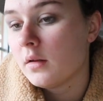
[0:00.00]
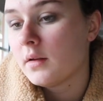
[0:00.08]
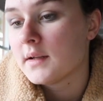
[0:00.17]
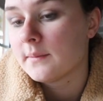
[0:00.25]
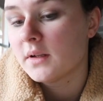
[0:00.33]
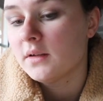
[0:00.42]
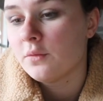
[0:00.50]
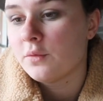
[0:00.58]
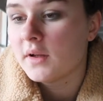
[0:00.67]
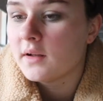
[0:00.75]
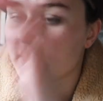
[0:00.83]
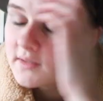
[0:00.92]
Something that
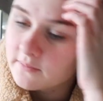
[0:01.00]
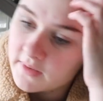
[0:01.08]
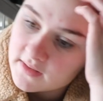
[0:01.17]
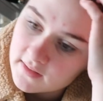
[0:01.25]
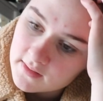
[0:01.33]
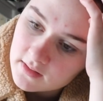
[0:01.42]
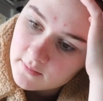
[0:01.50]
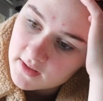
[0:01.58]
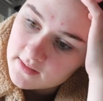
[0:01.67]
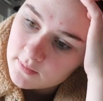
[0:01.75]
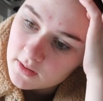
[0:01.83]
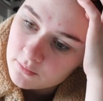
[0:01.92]
really doesn't make sense to me
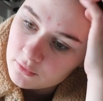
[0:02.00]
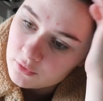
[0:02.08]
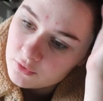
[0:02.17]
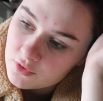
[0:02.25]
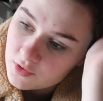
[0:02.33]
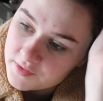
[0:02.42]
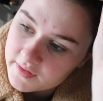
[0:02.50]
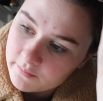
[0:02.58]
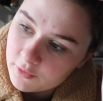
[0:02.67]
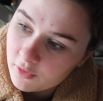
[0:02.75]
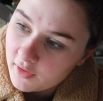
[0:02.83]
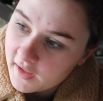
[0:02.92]
is people who don't
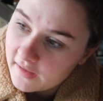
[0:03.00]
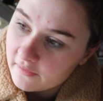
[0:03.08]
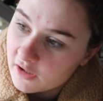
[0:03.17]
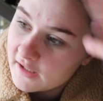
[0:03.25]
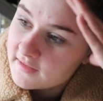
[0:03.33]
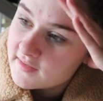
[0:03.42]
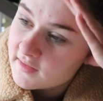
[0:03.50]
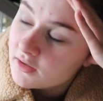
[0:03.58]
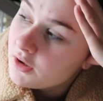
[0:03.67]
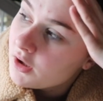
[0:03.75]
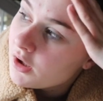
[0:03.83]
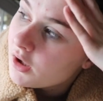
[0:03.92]
support gay rights.
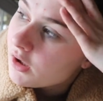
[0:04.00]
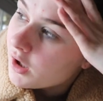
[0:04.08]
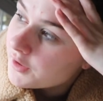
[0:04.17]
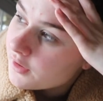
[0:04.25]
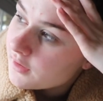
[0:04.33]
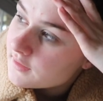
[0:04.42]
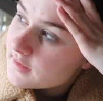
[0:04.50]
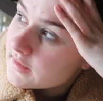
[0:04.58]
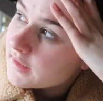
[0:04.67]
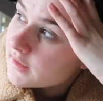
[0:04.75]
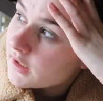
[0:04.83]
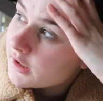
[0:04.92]
I don't
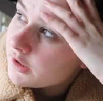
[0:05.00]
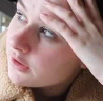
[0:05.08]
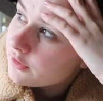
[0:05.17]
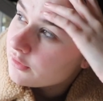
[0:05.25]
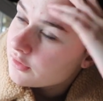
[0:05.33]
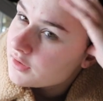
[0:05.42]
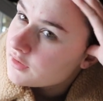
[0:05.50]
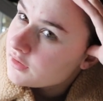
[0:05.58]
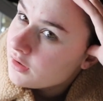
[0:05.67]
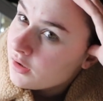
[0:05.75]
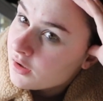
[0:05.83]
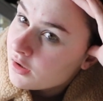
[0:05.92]
understand how you could look at
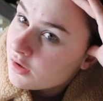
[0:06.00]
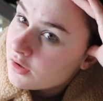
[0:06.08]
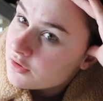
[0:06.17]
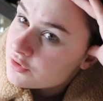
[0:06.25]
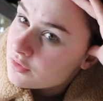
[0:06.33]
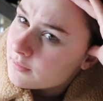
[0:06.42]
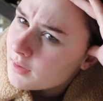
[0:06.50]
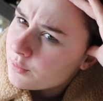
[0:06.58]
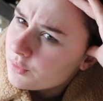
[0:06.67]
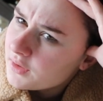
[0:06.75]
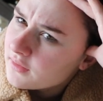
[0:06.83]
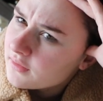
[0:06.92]
two
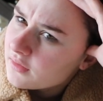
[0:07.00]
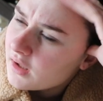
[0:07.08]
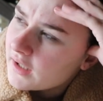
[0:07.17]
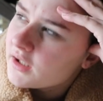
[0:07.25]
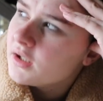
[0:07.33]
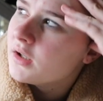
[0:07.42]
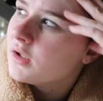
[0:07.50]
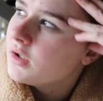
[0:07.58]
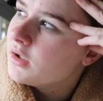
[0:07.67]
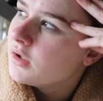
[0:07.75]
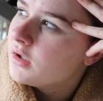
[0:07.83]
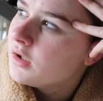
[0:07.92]
people in like
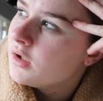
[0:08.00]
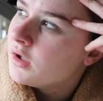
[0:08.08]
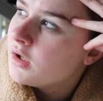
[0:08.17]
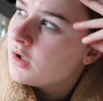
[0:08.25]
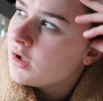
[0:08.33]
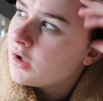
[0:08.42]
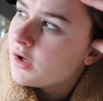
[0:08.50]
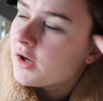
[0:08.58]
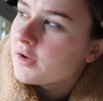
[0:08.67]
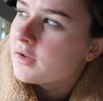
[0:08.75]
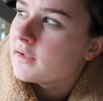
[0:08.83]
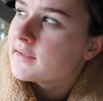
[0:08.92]

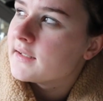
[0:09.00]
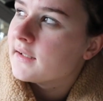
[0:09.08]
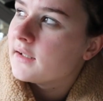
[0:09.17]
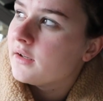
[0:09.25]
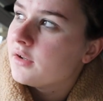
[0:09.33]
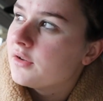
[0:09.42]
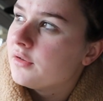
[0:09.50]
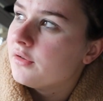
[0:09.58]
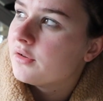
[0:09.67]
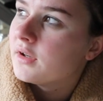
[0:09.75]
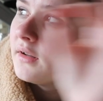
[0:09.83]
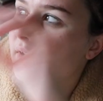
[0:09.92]
I don't understand how you could
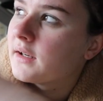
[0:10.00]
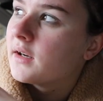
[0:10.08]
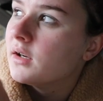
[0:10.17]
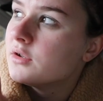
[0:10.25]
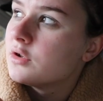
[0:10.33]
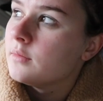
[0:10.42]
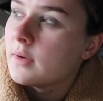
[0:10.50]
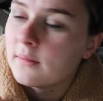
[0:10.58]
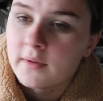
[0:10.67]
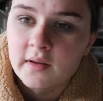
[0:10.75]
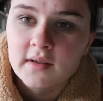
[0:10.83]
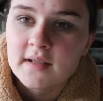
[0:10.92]
look at like two
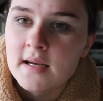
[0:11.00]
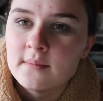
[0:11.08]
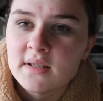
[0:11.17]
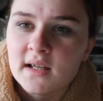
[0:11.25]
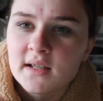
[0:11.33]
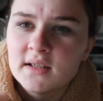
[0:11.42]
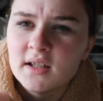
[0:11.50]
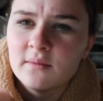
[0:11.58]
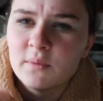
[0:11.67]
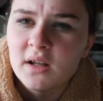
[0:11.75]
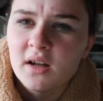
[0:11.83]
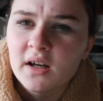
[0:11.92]
people of the same sex
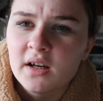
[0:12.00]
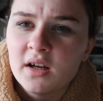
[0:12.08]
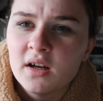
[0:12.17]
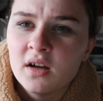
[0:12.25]
and be like